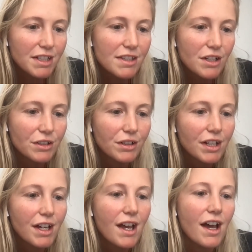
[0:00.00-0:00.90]
So
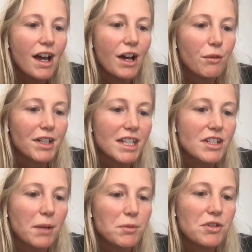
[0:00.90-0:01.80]
what are the
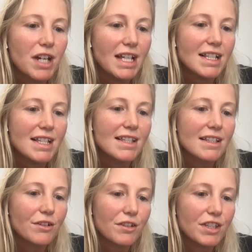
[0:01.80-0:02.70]
top traits
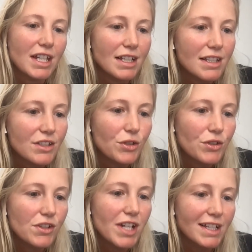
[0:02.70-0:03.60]
or things you
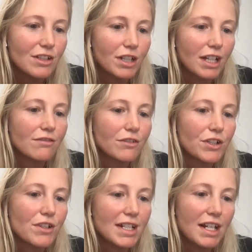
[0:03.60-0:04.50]
suggest looking for
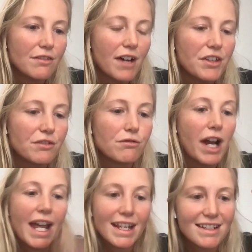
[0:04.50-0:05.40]
to identify the
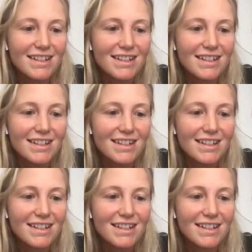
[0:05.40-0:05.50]
right